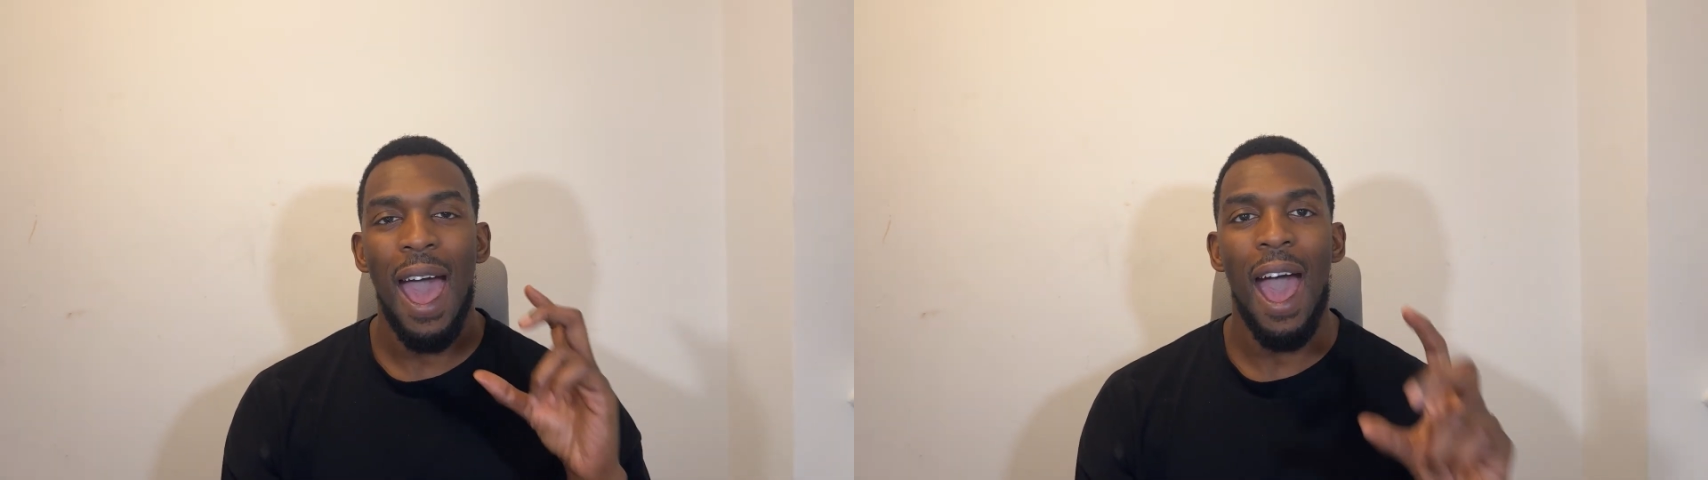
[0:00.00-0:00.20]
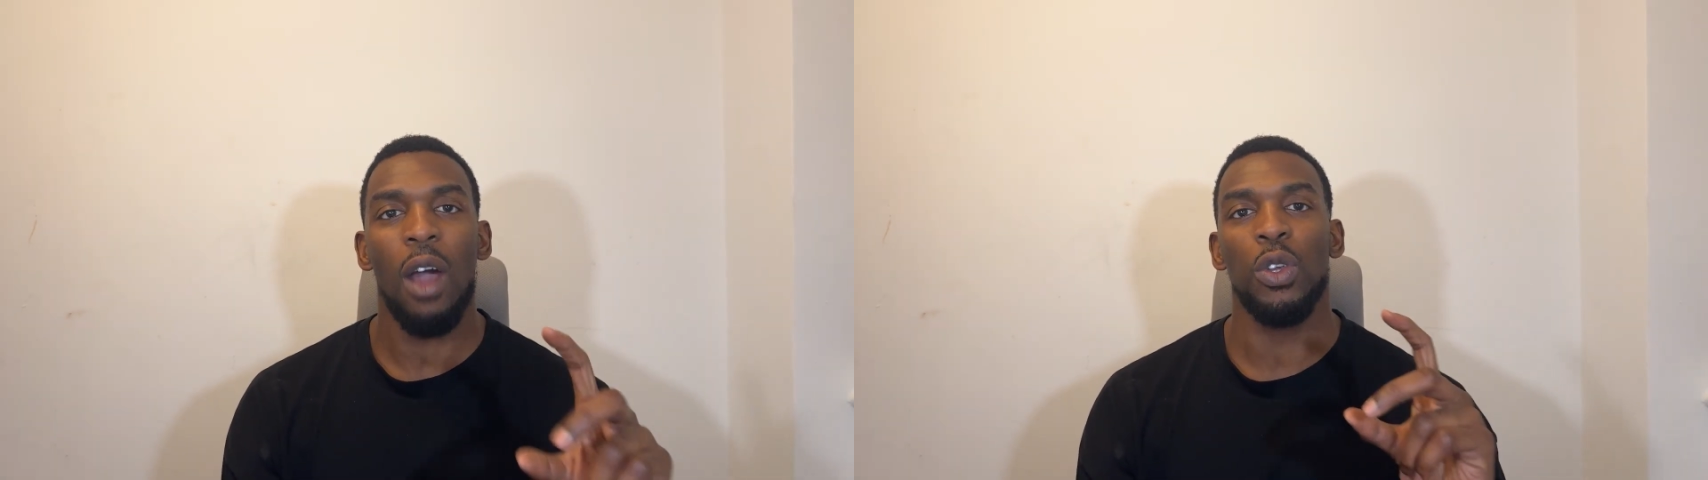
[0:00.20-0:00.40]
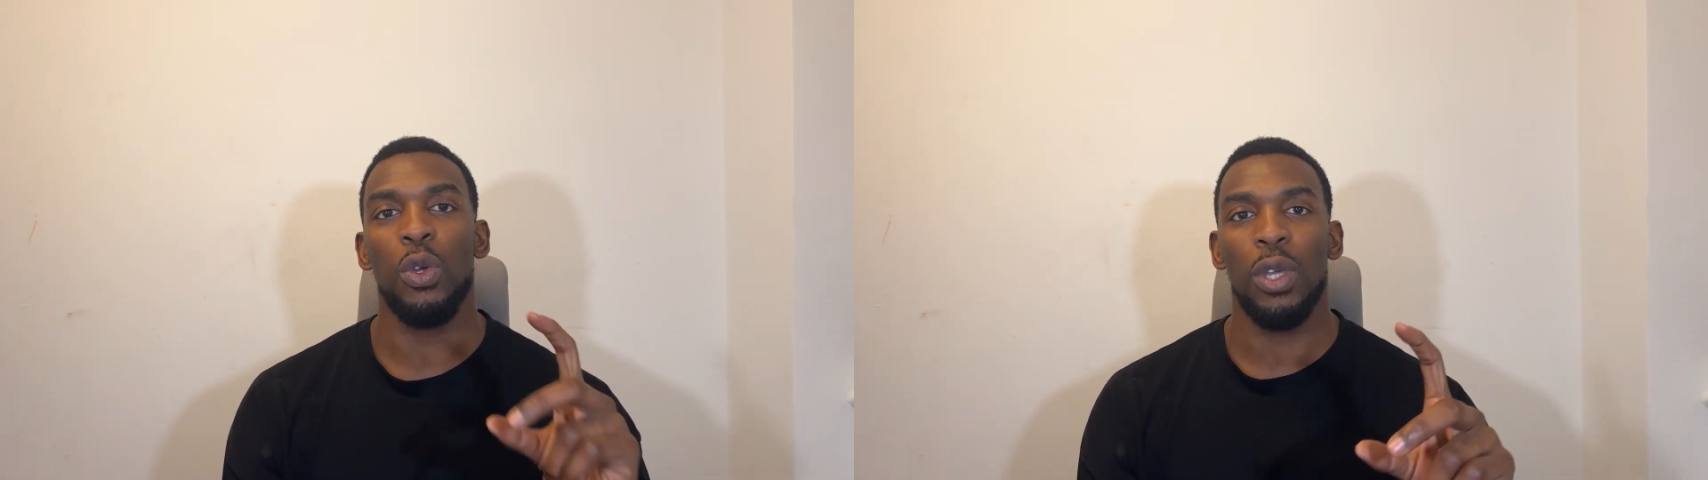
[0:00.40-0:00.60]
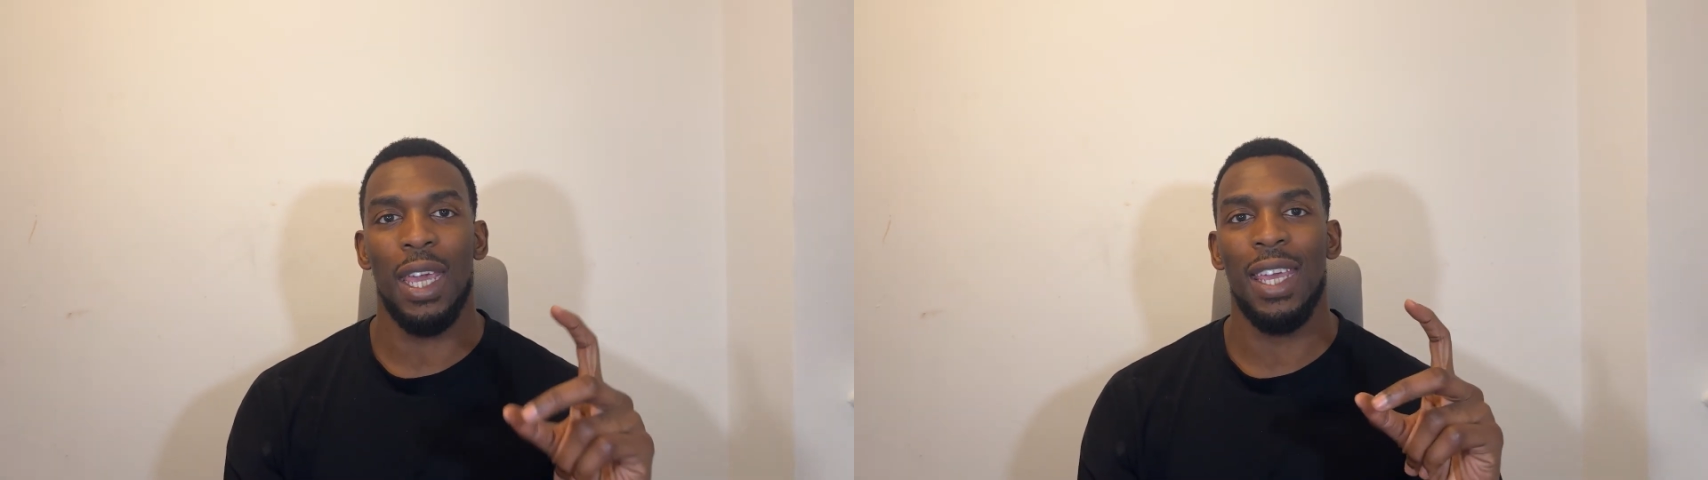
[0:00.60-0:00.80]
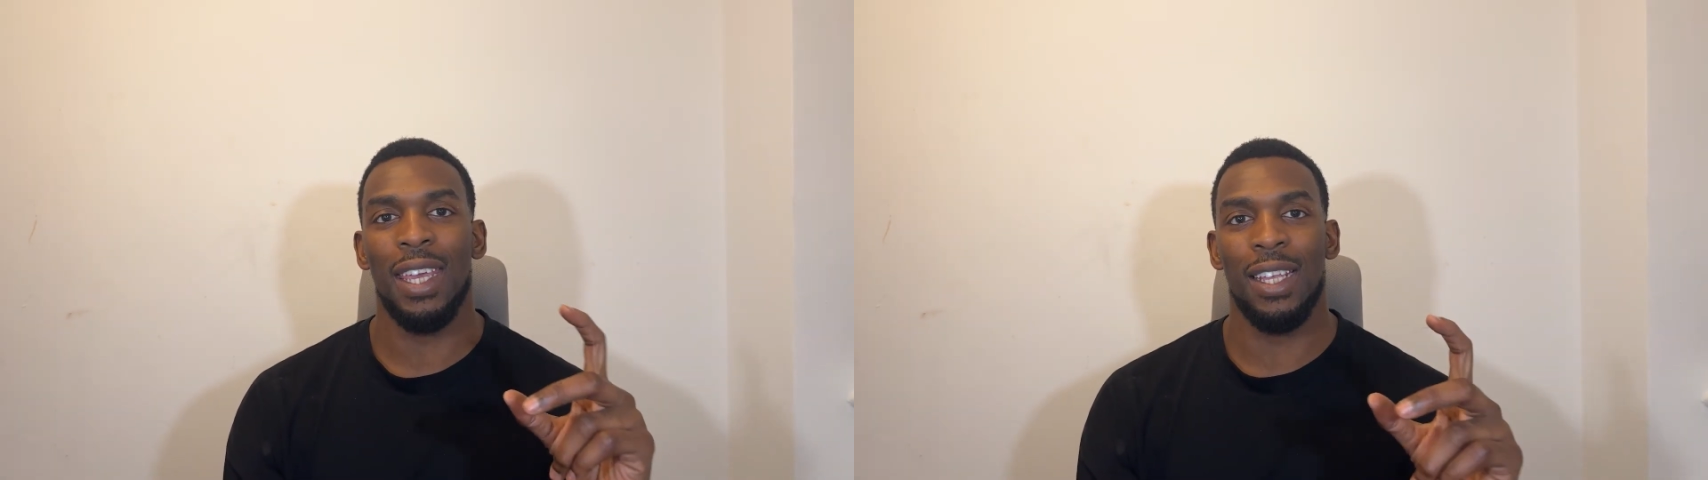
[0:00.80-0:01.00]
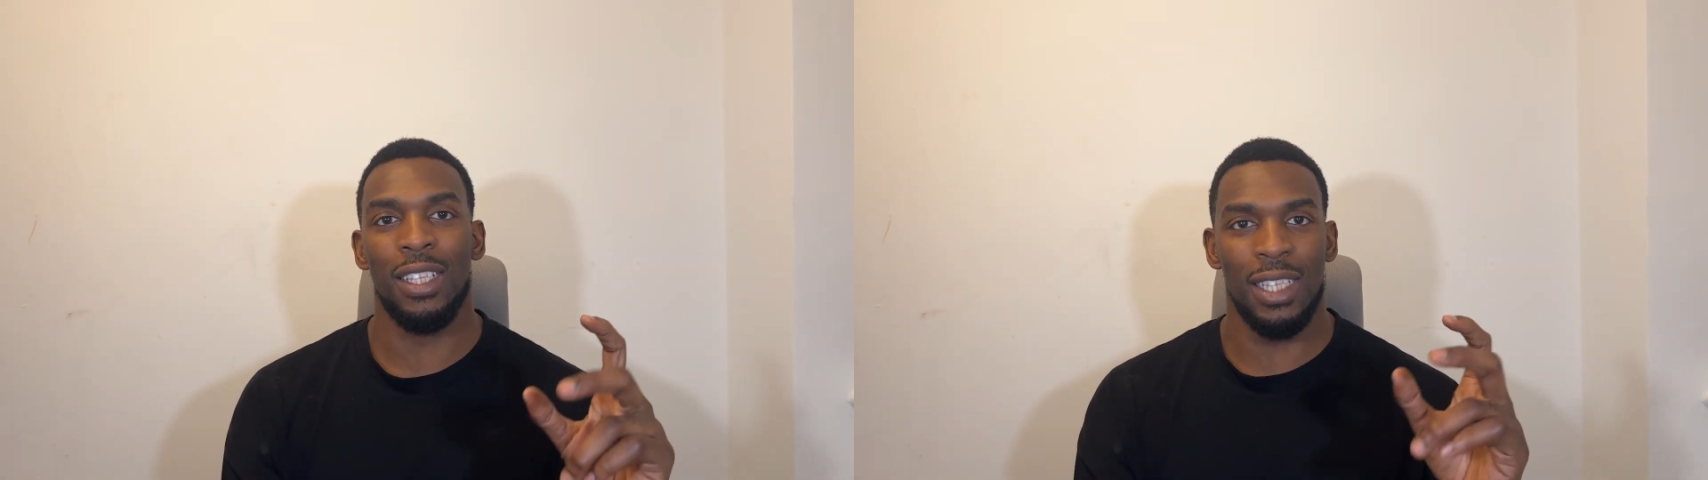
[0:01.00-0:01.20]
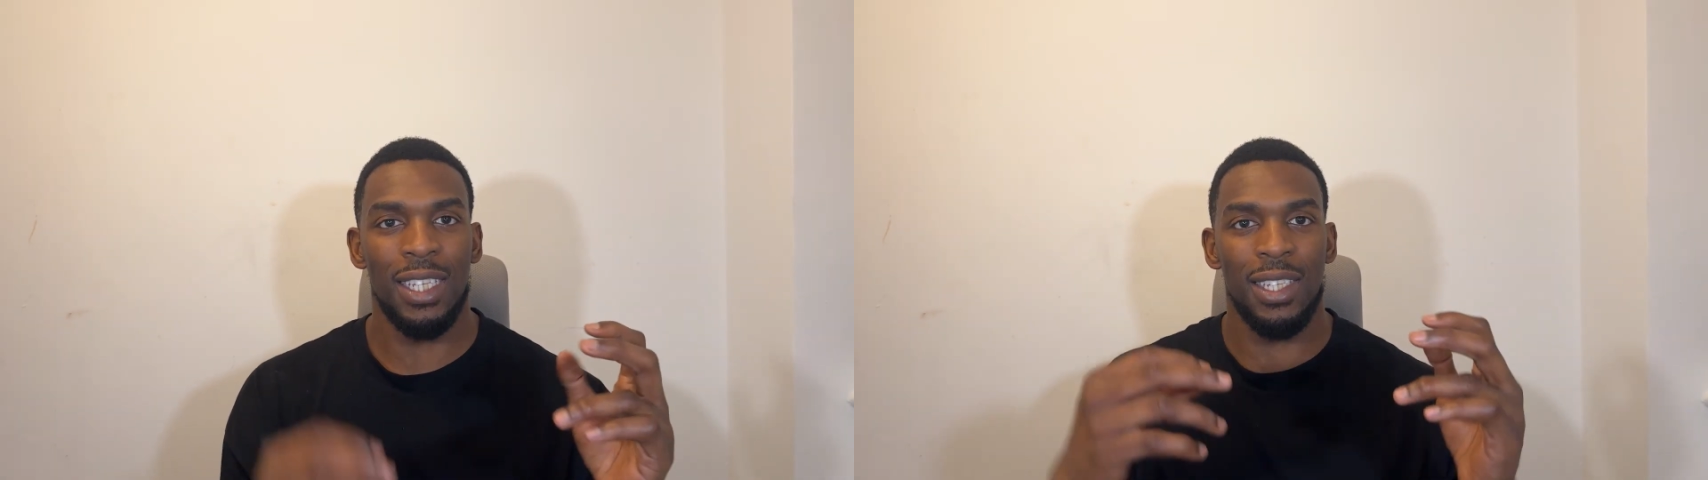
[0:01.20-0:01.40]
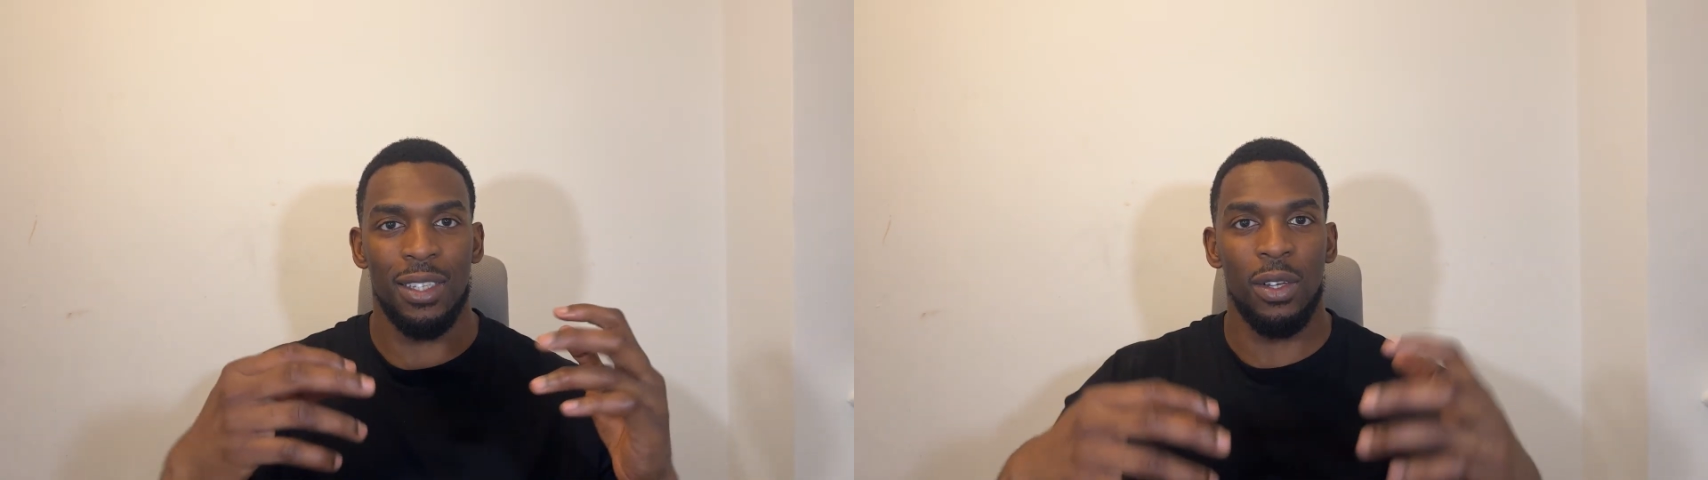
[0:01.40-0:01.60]
how you can
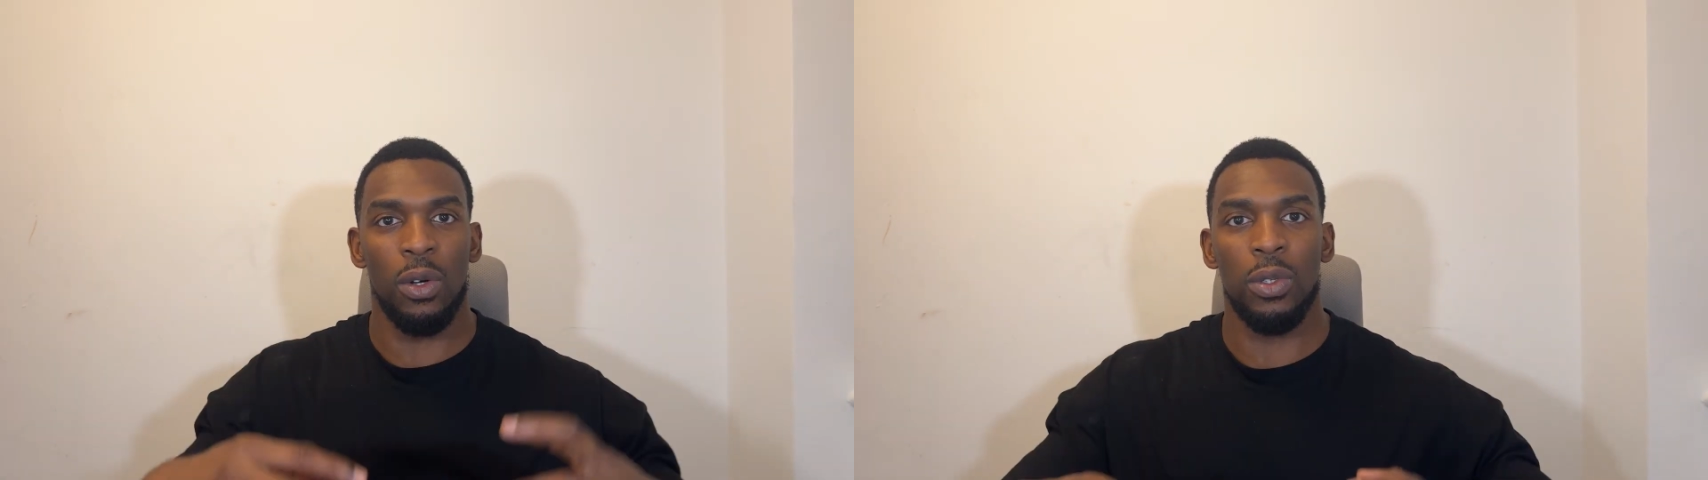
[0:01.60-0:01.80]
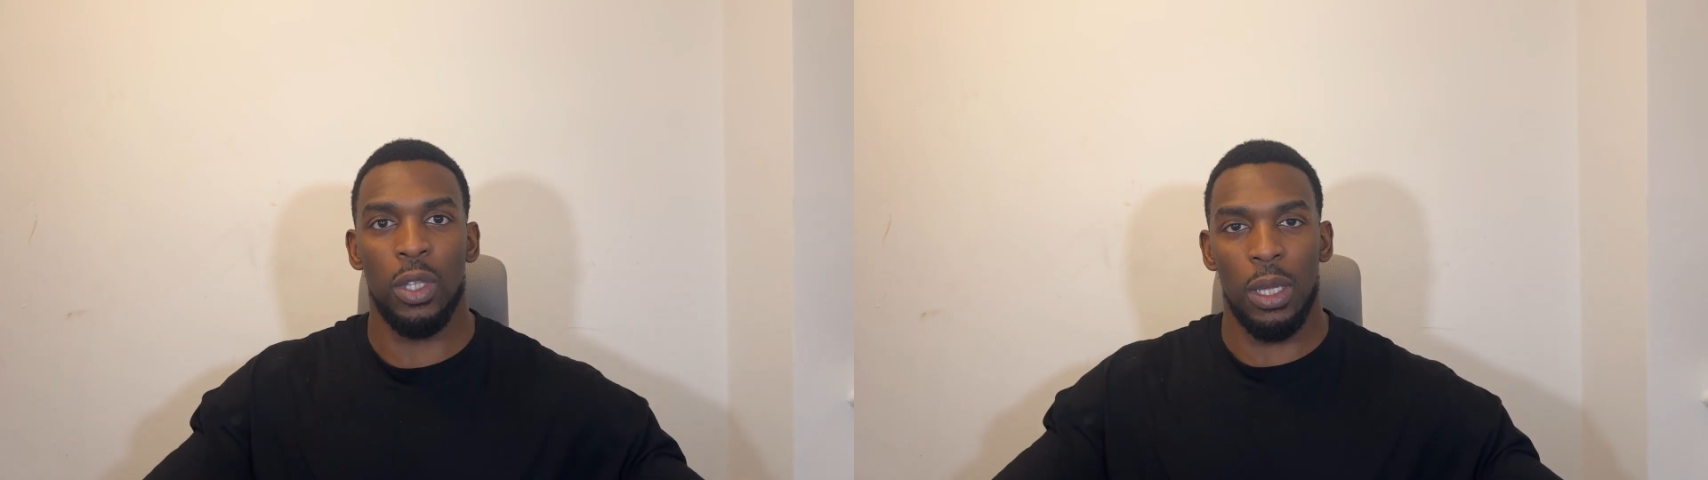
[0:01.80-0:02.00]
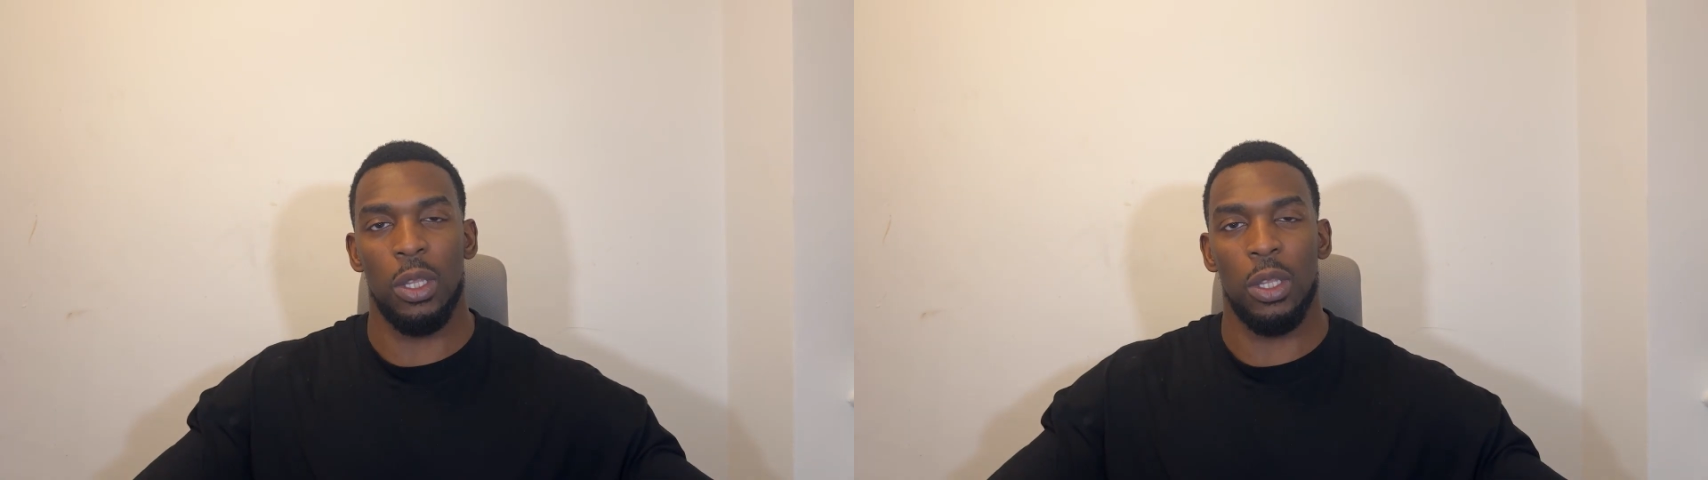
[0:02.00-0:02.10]
distill